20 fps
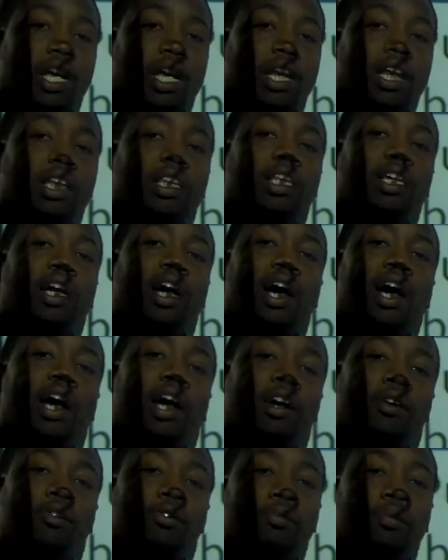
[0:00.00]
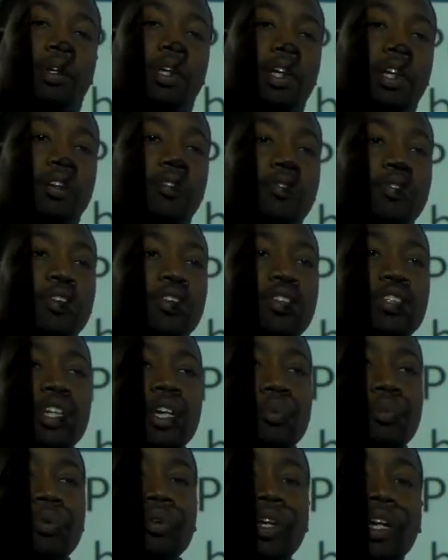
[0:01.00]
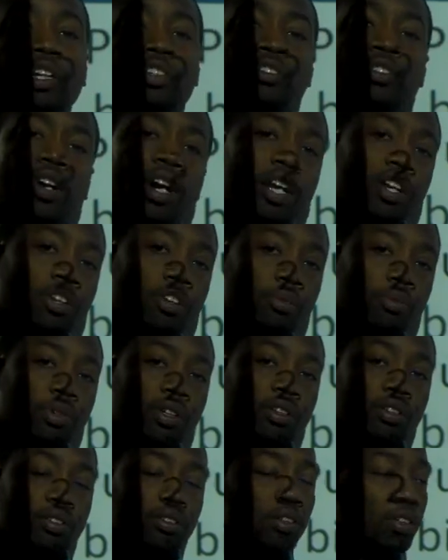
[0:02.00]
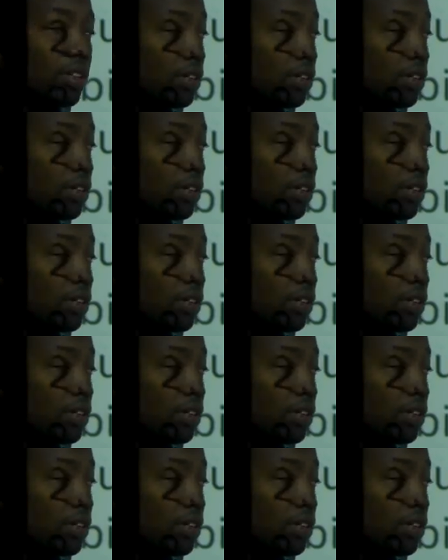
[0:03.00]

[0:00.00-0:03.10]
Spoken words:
And anything higher would be, for example, like a trinomial.